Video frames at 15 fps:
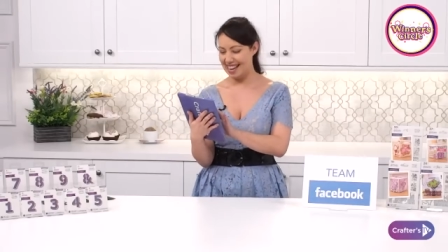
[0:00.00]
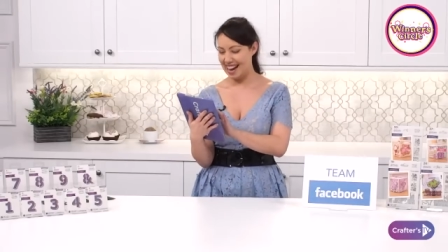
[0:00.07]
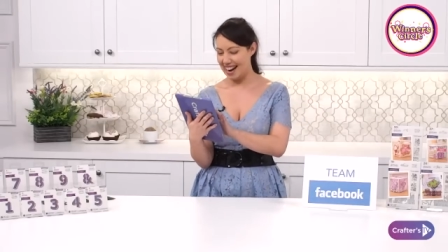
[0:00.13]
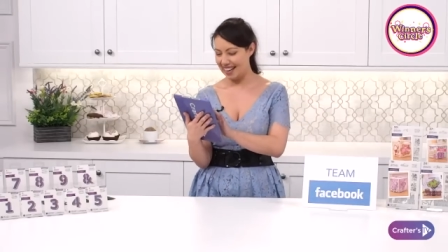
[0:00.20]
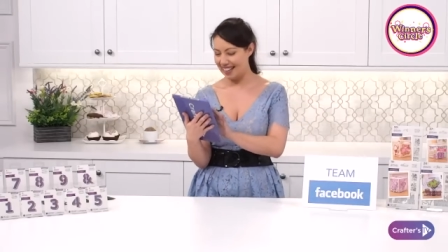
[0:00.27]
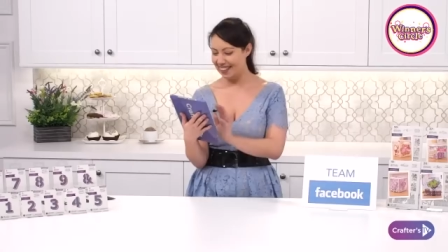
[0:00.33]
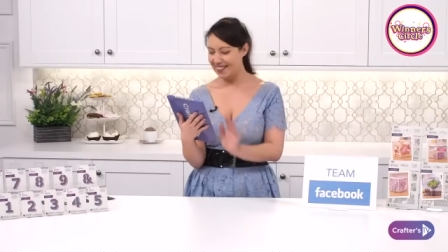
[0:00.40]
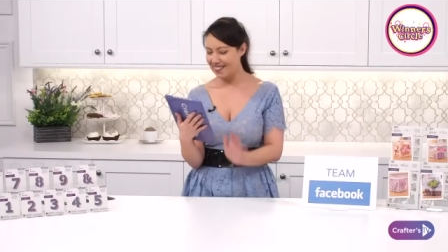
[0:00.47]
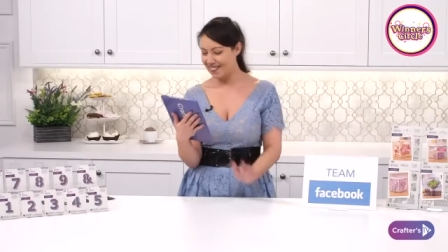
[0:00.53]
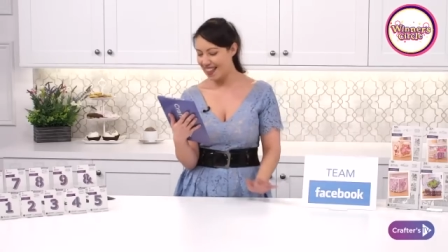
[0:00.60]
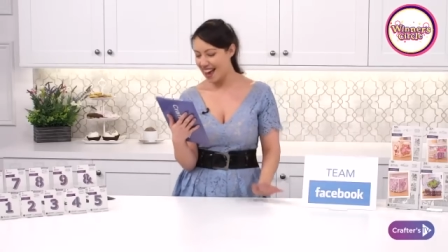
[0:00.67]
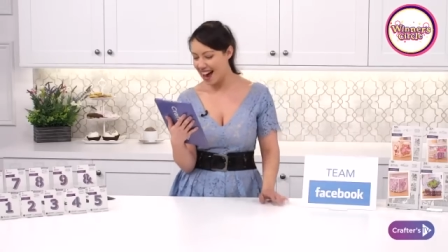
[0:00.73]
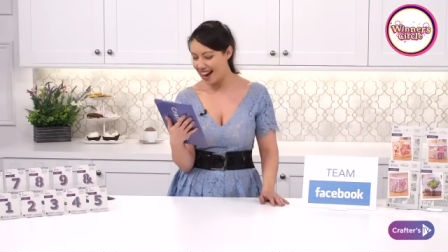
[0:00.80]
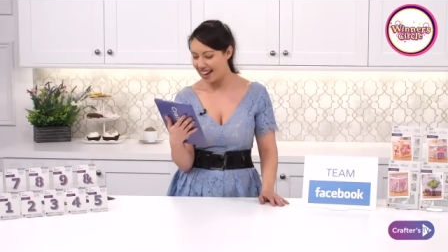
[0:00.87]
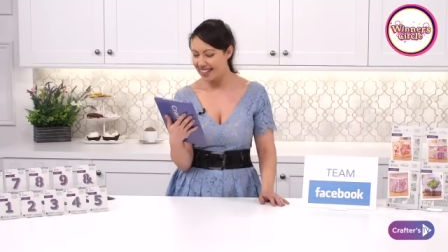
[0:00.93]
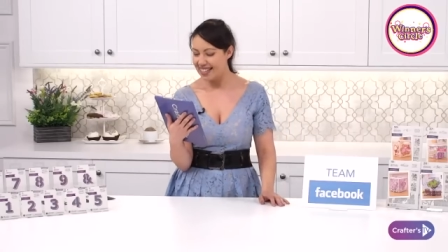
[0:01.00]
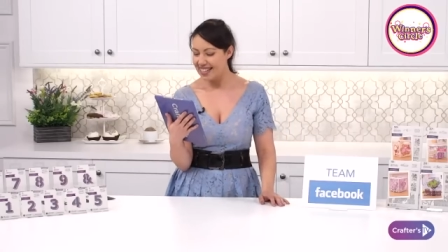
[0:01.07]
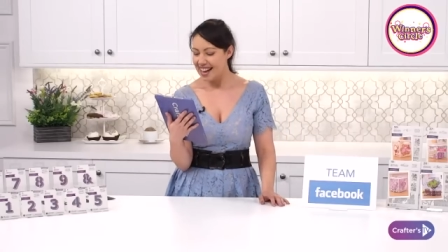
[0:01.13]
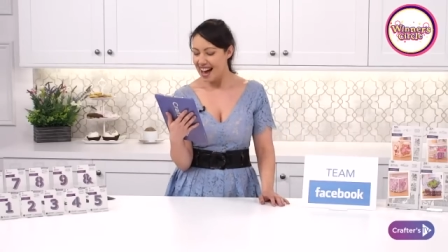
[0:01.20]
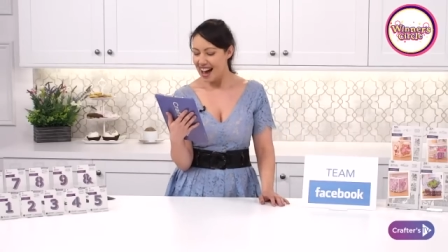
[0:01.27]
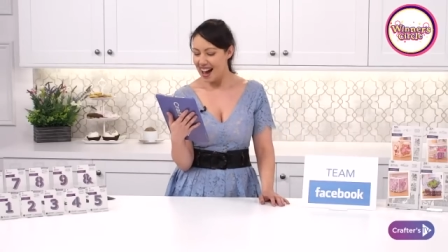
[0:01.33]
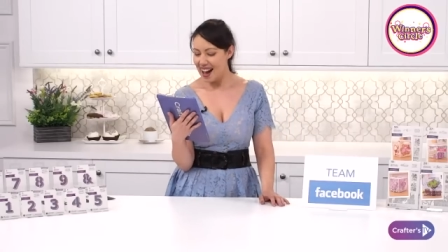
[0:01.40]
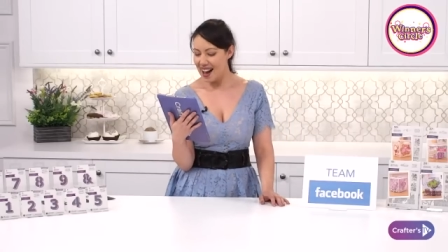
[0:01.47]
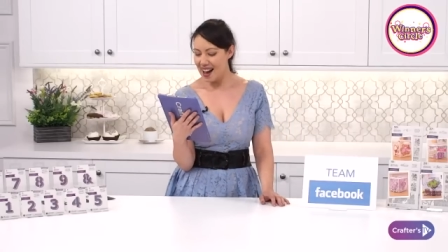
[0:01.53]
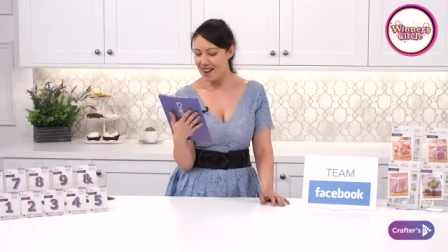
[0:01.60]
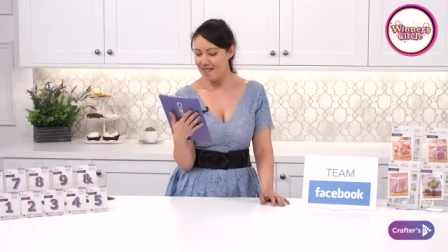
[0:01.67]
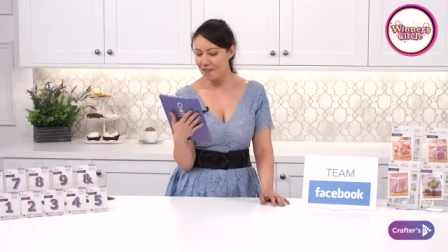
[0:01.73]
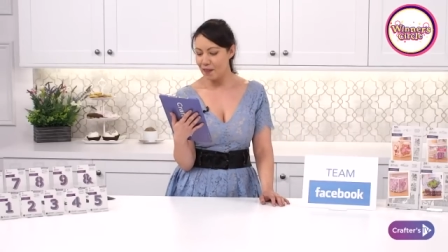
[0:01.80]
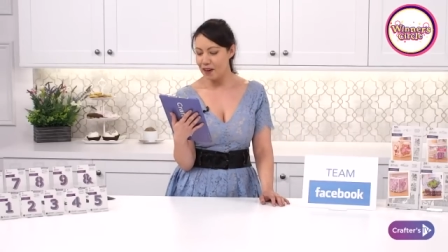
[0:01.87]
I love that.